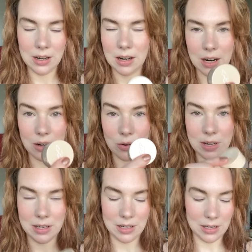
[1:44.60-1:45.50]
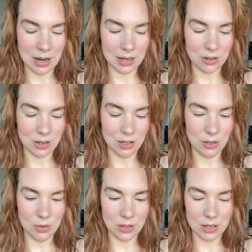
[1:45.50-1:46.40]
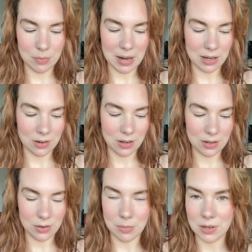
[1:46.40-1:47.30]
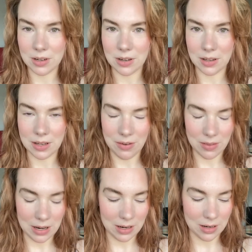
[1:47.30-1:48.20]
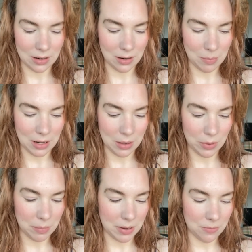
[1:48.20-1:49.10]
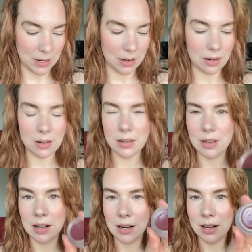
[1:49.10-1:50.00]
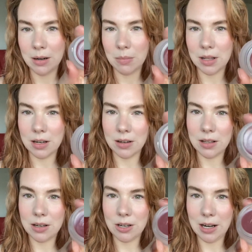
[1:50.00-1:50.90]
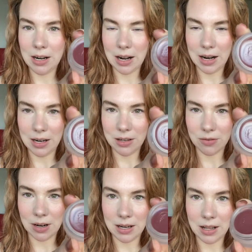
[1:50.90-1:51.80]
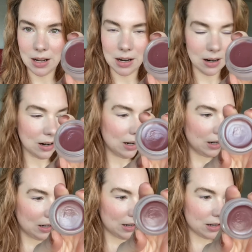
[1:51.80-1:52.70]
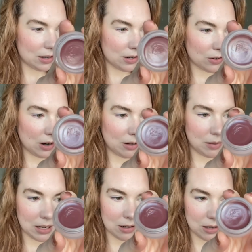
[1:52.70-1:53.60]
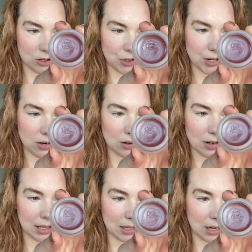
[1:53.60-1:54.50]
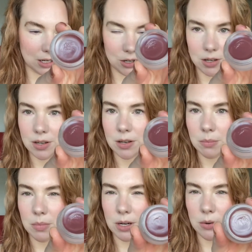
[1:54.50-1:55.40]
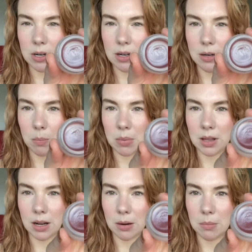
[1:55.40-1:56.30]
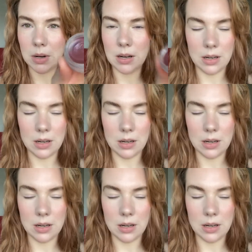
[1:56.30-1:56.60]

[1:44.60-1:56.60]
I don't tend to actually use the spatula, so I'm just gonna leave that and I'll apply with my fingers. But there's the shade Haze right there. It's described as a sheer, luscious, muted plum.